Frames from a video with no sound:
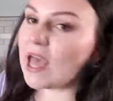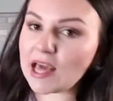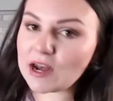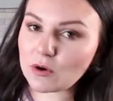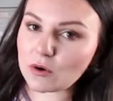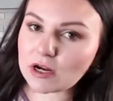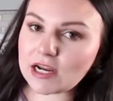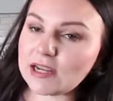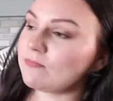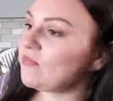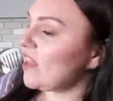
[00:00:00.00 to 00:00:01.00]

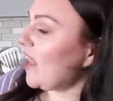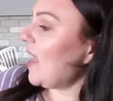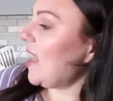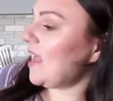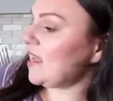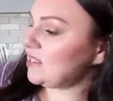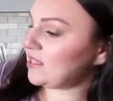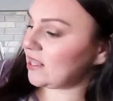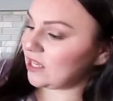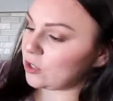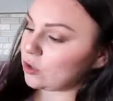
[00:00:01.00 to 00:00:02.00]
category is
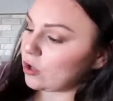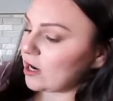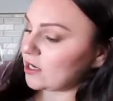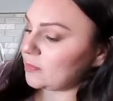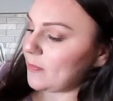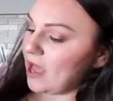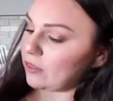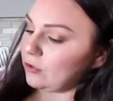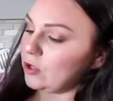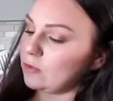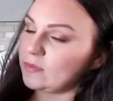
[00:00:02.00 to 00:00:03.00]
the Clorox
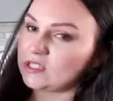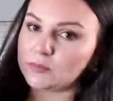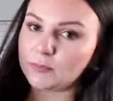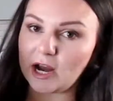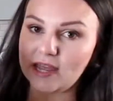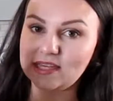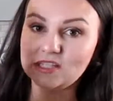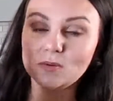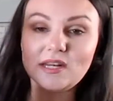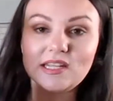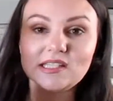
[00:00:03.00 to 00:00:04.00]
Bathroom Spray. This
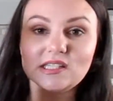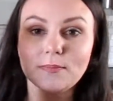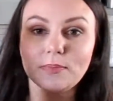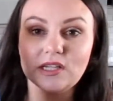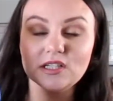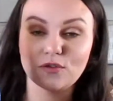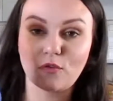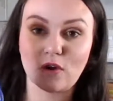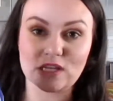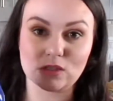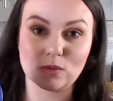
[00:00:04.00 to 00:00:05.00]
one is the bleach
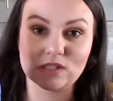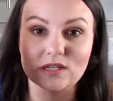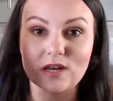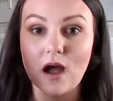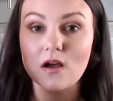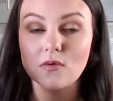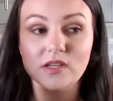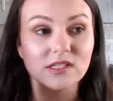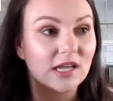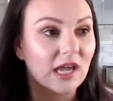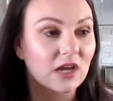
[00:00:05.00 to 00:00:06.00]
free, so it's not going
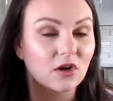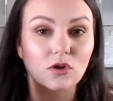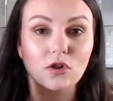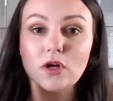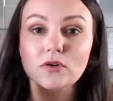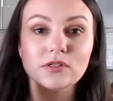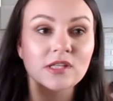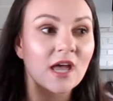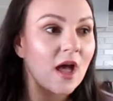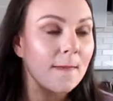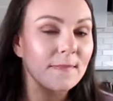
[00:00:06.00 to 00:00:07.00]
to get your clothes
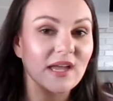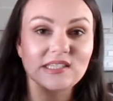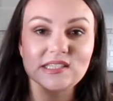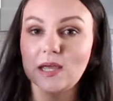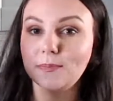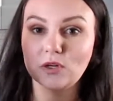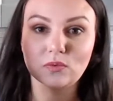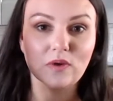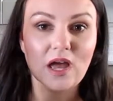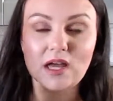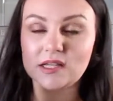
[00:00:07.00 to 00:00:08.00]
messed up, your
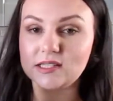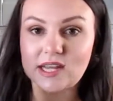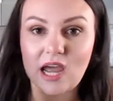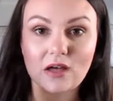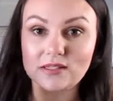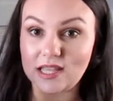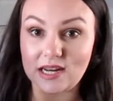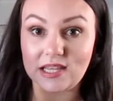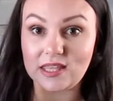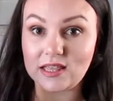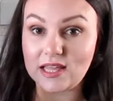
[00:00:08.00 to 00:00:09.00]
rugs, towels,
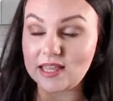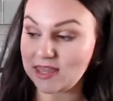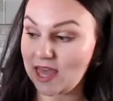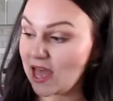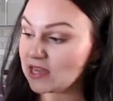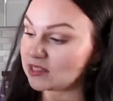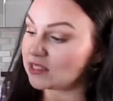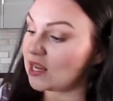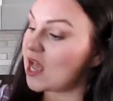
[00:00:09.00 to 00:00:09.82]
anything like that.